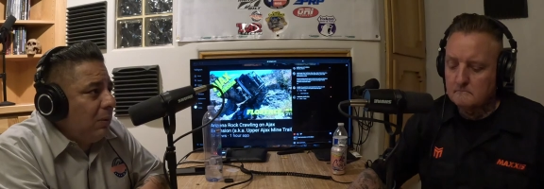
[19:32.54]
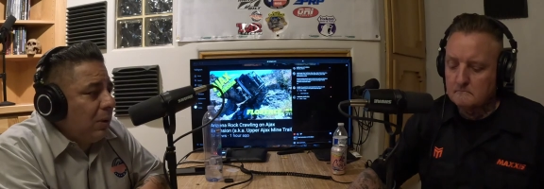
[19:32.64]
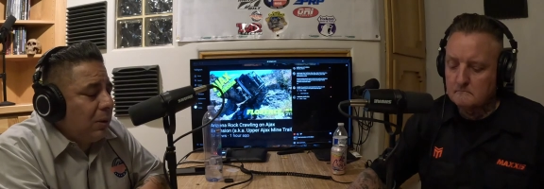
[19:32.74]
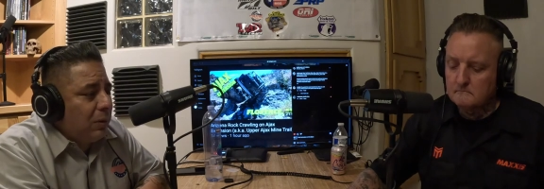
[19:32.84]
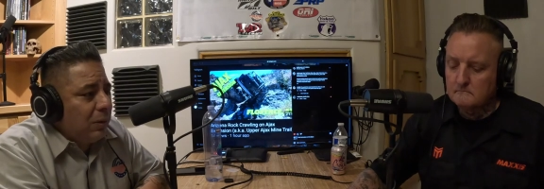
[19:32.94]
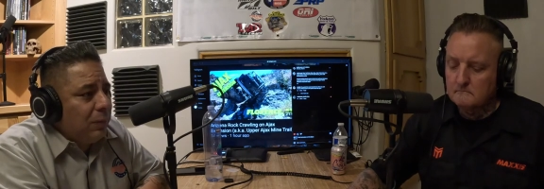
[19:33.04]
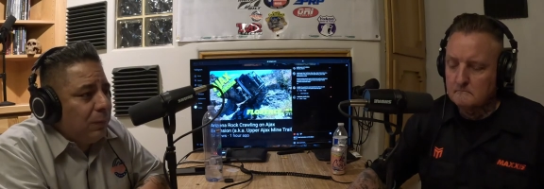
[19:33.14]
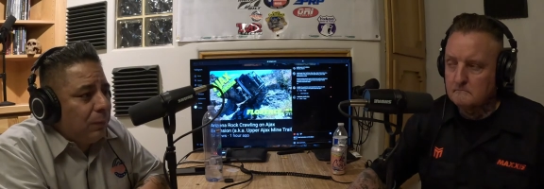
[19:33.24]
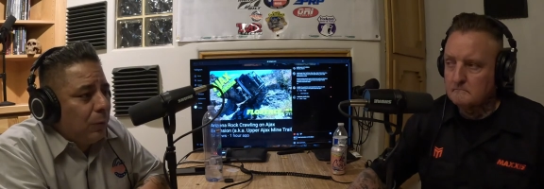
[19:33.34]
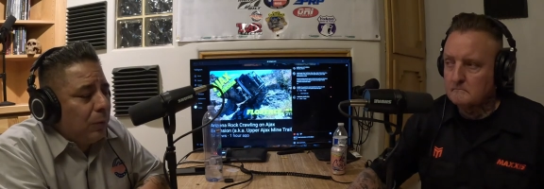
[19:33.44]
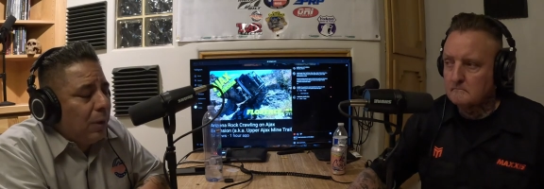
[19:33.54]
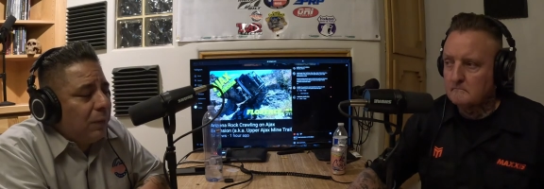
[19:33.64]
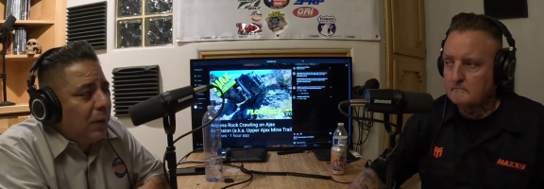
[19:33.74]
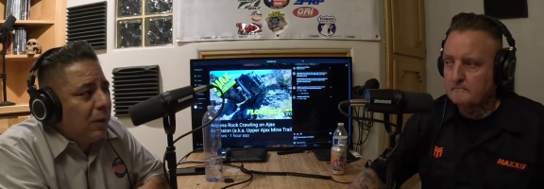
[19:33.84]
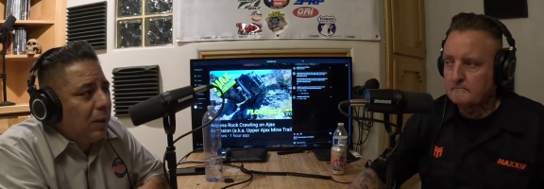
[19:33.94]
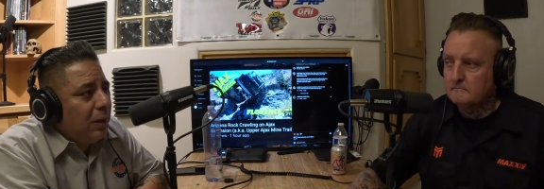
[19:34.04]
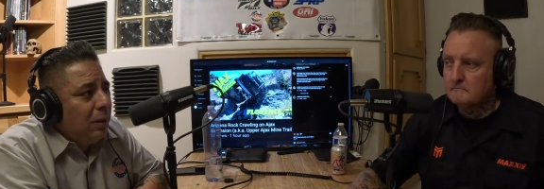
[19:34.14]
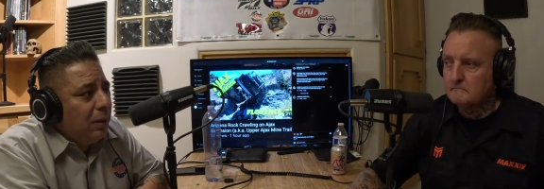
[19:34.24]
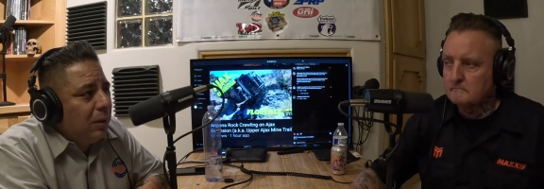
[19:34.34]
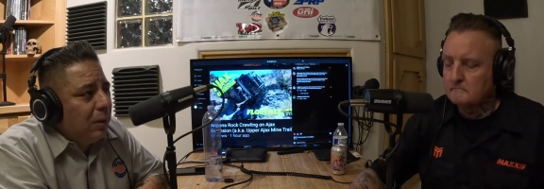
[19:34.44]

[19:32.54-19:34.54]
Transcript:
Speaker 1: know. I could have rolled off that thing.